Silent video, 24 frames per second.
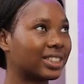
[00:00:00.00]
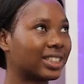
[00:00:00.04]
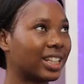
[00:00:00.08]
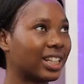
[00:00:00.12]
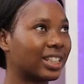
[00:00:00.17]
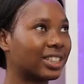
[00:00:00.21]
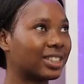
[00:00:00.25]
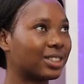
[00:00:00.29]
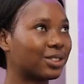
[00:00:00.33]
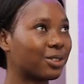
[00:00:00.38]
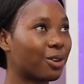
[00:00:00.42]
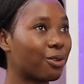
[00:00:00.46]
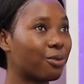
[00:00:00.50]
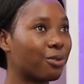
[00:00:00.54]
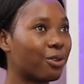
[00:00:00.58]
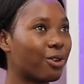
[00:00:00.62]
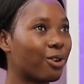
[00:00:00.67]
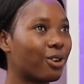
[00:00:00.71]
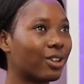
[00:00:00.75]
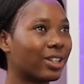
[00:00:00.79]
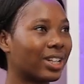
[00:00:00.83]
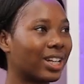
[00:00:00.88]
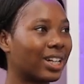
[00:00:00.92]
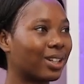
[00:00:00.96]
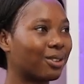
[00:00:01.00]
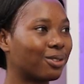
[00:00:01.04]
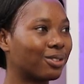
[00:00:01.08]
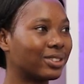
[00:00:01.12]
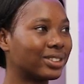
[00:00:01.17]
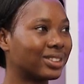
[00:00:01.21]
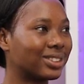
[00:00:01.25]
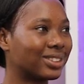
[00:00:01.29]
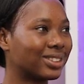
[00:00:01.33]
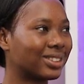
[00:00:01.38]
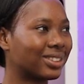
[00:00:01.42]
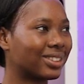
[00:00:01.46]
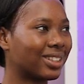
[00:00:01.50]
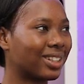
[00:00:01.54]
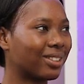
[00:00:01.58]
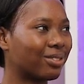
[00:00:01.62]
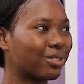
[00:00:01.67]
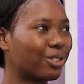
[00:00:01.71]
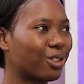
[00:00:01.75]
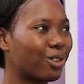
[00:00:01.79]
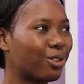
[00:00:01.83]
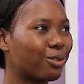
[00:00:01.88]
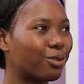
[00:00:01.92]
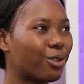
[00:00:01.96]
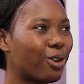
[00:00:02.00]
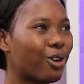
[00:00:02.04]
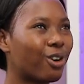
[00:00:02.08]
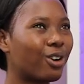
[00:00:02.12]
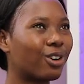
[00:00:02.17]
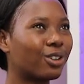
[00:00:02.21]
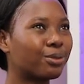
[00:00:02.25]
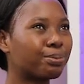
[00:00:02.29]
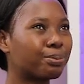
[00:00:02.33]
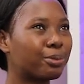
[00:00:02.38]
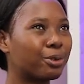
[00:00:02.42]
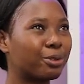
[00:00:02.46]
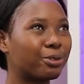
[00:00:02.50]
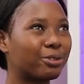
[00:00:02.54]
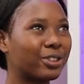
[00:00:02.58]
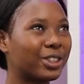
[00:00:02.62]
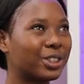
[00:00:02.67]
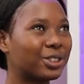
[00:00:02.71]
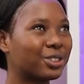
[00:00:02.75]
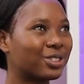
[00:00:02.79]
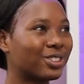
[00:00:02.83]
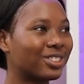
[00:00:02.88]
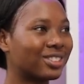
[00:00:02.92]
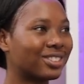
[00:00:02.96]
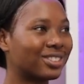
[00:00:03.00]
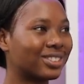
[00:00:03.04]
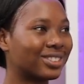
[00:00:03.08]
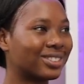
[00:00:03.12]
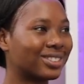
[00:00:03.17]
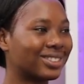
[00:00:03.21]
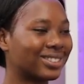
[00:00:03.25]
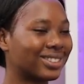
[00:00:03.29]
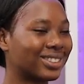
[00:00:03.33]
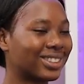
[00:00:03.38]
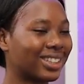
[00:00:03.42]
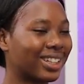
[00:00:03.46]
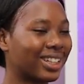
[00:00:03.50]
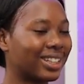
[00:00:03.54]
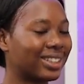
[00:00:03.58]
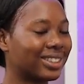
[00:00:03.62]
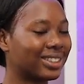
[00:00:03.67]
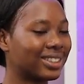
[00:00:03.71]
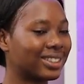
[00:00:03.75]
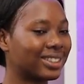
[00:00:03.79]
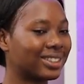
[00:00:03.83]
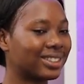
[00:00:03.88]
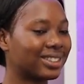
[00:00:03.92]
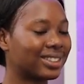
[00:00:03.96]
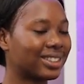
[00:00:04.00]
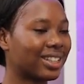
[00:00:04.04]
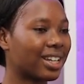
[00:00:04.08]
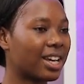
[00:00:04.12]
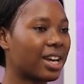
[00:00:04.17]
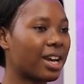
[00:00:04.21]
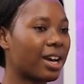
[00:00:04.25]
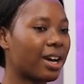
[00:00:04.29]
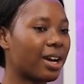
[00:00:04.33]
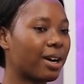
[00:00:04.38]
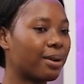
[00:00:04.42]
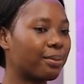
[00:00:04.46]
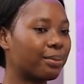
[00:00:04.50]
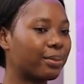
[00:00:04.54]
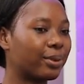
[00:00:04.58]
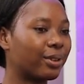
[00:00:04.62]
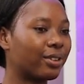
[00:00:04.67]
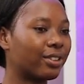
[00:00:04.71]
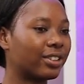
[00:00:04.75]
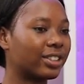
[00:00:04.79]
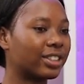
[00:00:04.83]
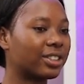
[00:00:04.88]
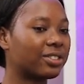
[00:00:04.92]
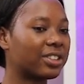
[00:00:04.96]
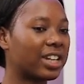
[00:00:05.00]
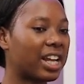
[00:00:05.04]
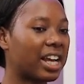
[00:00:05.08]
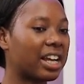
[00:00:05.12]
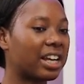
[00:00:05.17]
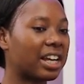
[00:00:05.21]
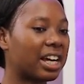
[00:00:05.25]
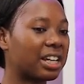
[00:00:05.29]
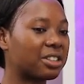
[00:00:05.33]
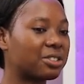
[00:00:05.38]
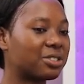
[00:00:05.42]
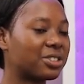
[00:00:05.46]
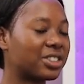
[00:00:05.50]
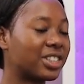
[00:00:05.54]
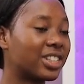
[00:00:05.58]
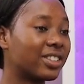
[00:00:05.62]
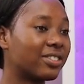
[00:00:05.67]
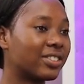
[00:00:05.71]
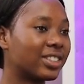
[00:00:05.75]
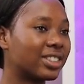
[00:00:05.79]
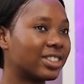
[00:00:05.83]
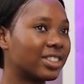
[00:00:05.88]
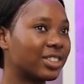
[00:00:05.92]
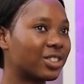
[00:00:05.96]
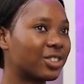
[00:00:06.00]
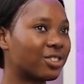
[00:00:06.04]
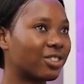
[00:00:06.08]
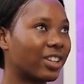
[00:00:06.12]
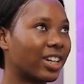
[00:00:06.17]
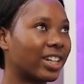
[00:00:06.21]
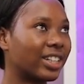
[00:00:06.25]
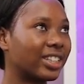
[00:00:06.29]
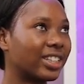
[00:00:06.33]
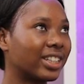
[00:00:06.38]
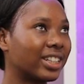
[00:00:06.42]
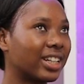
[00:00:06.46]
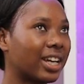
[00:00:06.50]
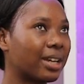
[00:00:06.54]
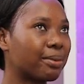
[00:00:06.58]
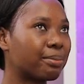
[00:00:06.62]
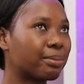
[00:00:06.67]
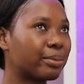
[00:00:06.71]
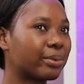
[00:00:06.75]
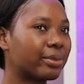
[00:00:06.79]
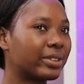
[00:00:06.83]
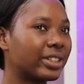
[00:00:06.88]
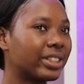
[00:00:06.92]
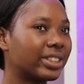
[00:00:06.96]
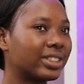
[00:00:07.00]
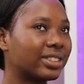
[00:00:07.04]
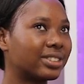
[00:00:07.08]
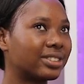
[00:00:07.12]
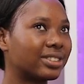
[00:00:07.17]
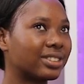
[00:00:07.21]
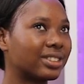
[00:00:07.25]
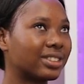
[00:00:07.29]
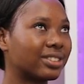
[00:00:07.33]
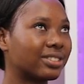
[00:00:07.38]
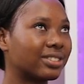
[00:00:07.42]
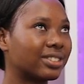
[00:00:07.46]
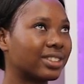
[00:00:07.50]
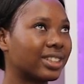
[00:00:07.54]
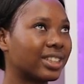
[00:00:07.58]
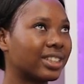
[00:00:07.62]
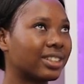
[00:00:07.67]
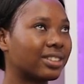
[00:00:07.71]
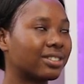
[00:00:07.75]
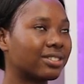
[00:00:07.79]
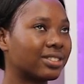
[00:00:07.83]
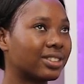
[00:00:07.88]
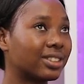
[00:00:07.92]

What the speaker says: Chinese of all languages, like of all professions, Chinese. But they were like, I should give it a try. Then I prayed, like,